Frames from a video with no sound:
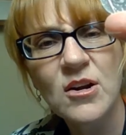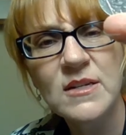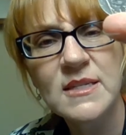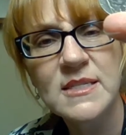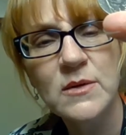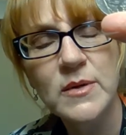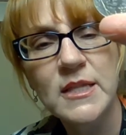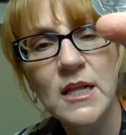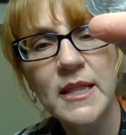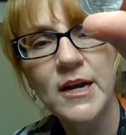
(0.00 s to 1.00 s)
of hard to see with
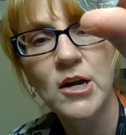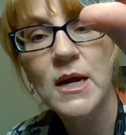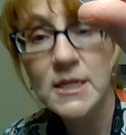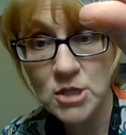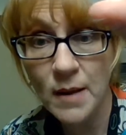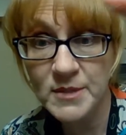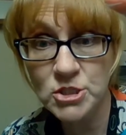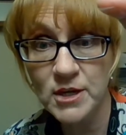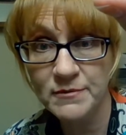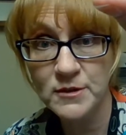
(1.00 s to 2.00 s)
the glare. Thomas
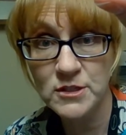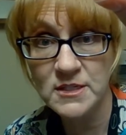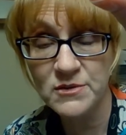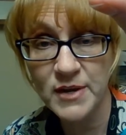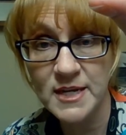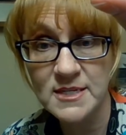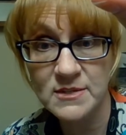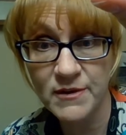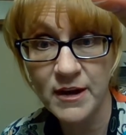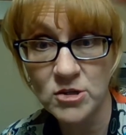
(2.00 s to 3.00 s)
Jefferson's face
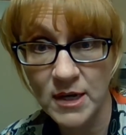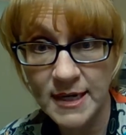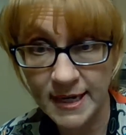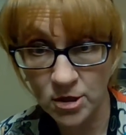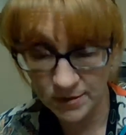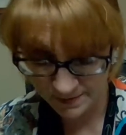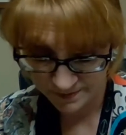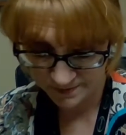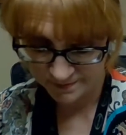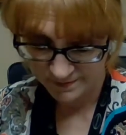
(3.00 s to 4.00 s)
is found on a nickel.
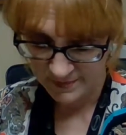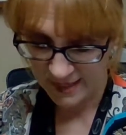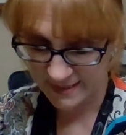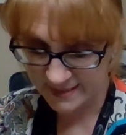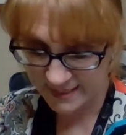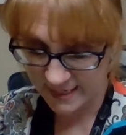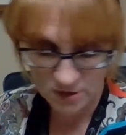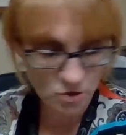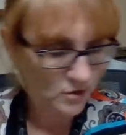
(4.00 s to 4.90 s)
That's the answer